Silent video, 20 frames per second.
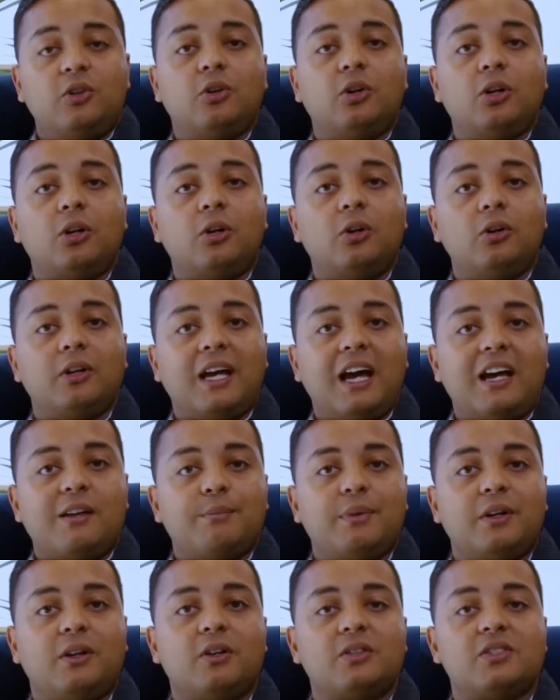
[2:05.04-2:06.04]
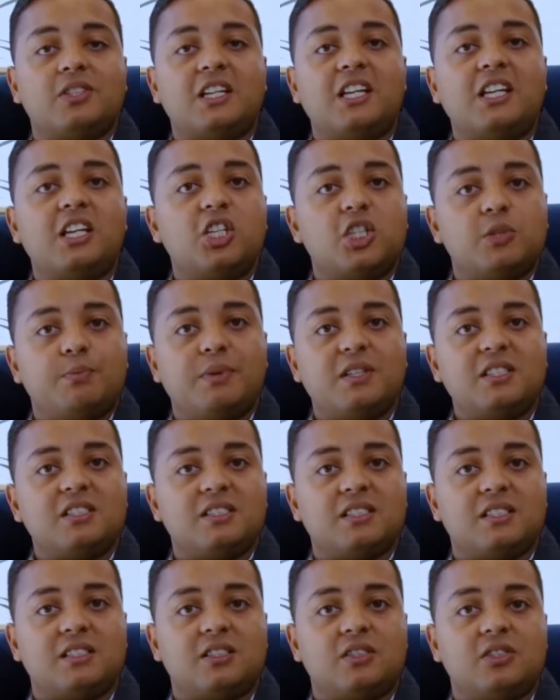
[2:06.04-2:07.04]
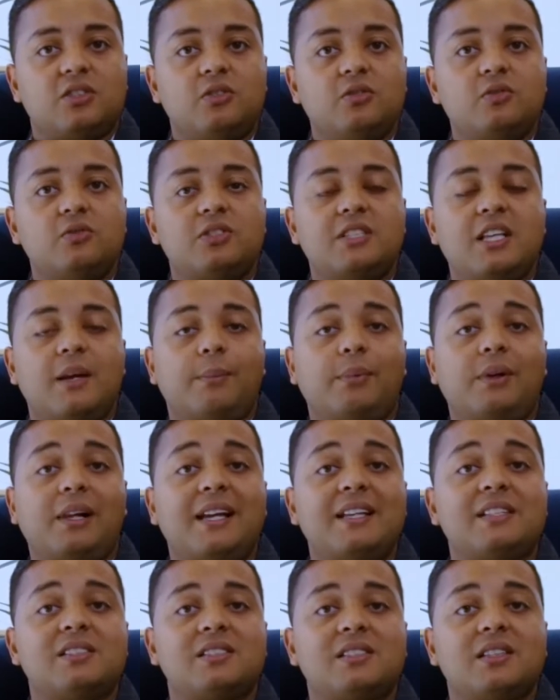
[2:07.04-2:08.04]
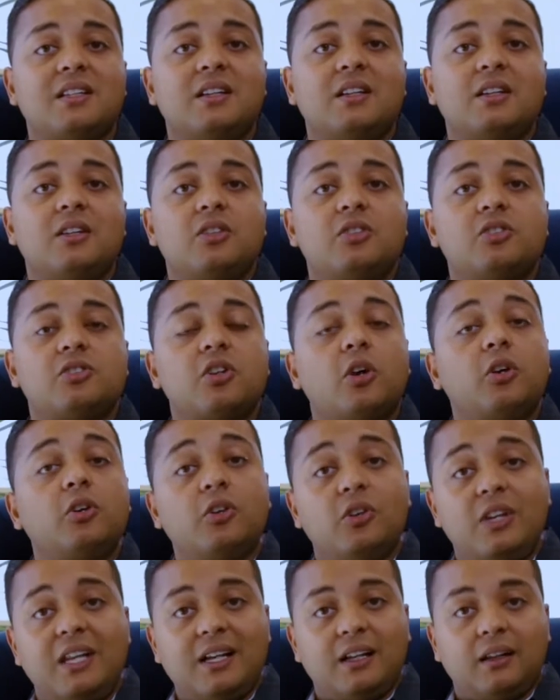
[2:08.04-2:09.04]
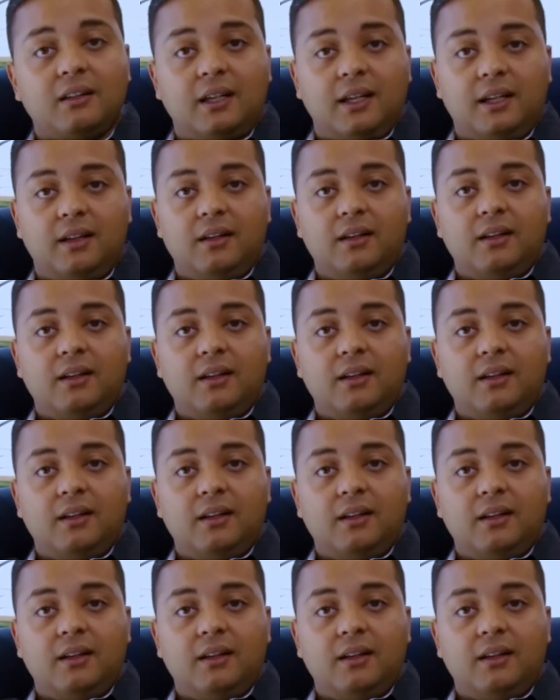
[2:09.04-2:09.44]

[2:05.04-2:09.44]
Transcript: you could look at because each business used their place so uniquely.